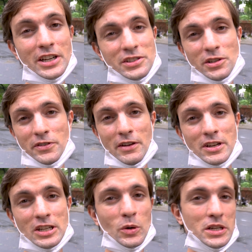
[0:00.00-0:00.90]
Okay, so if you have
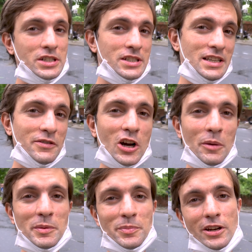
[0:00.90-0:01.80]
any questions, leave a
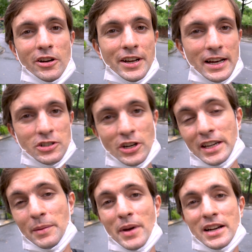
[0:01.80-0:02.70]
comment below and I'll try to
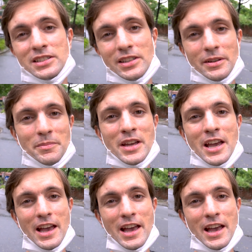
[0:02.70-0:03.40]
get back to them.